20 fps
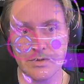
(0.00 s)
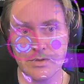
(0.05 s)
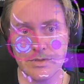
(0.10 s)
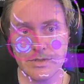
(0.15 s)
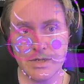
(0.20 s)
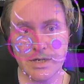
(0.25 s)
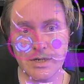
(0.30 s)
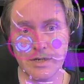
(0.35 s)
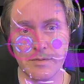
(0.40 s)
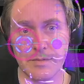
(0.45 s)
they'll
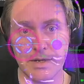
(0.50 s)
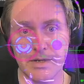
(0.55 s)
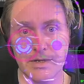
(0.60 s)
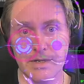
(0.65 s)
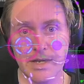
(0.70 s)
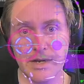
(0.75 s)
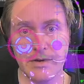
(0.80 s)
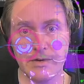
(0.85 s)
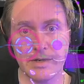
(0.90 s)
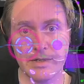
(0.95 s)
talk about
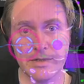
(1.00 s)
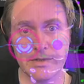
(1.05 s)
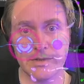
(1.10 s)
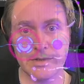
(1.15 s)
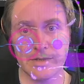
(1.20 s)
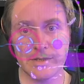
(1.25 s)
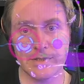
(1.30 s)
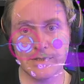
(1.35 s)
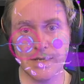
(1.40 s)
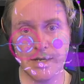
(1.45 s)
character
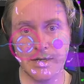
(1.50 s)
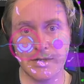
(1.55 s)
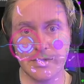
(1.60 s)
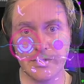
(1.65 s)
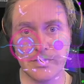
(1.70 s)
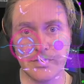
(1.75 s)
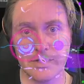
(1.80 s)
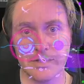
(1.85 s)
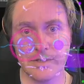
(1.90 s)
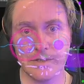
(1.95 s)
design,
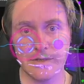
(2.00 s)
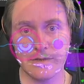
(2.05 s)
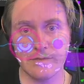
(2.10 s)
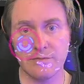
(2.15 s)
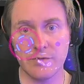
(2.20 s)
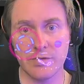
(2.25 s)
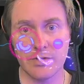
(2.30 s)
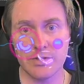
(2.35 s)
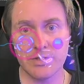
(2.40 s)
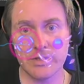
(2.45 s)
good
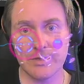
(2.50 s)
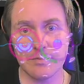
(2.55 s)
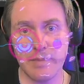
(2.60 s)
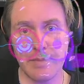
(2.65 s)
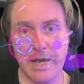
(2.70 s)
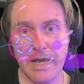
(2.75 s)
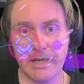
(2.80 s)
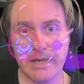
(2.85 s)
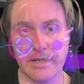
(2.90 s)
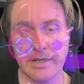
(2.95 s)
versus
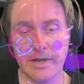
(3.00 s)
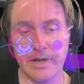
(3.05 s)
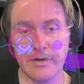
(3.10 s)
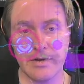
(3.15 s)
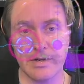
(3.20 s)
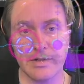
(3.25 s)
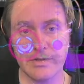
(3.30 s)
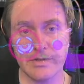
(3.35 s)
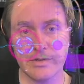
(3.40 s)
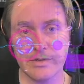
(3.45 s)
bad
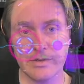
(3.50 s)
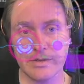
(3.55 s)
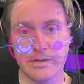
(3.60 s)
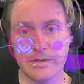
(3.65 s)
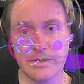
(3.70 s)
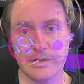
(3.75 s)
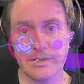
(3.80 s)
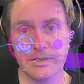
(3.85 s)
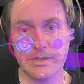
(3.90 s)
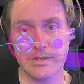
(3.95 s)
character
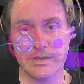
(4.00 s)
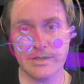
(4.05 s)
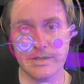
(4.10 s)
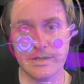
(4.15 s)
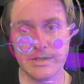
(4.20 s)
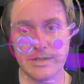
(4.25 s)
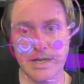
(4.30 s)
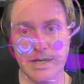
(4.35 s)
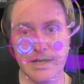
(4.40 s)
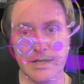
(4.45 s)

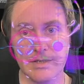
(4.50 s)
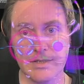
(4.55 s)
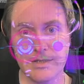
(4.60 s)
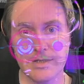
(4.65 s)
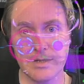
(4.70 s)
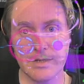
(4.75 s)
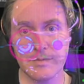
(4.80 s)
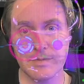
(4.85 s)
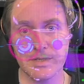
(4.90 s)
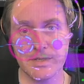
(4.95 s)
design
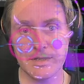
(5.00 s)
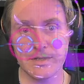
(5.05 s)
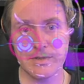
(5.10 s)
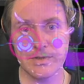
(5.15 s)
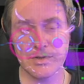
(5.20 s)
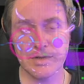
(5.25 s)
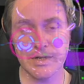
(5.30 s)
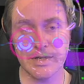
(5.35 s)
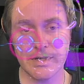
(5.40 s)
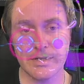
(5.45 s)
tips and
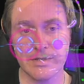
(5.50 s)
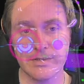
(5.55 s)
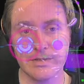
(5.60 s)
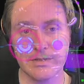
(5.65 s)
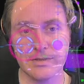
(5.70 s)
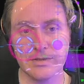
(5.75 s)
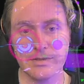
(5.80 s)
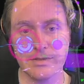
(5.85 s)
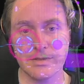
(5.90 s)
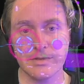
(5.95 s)

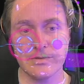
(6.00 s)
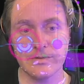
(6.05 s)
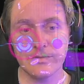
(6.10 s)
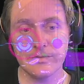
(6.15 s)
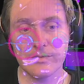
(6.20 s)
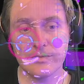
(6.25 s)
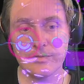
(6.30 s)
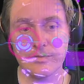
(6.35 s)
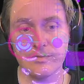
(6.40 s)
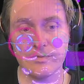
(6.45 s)
tricks. You
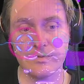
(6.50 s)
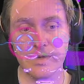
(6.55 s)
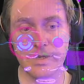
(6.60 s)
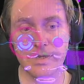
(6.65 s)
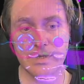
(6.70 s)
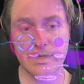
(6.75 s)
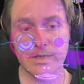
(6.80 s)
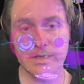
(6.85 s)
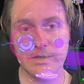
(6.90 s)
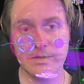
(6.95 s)

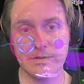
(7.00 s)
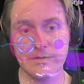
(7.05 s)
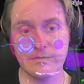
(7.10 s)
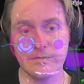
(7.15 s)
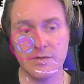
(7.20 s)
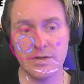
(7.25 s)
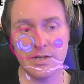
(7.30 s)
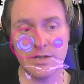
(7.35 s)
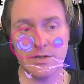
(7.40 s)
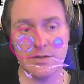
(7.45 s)
find this
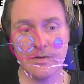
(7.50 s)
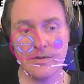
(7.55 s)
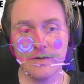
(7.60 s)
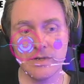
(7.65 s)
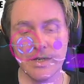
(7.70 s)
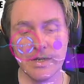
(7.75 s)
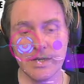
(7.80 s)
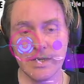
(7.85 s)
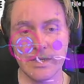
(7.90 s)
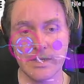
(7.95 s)
video
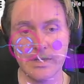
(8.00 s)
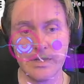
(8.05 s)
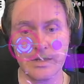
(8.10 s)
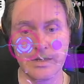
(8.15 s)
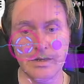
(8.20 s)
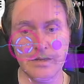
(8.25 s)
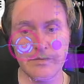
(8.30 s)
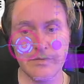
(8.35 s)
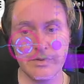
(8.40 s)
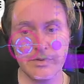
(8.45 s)

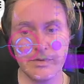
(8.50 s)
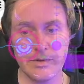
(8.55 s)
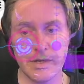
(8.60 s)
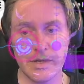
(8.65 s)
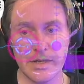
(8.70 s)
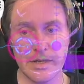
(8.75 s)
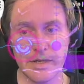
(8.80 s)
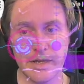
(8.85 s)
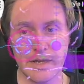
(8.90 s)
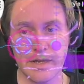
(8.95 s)
if you like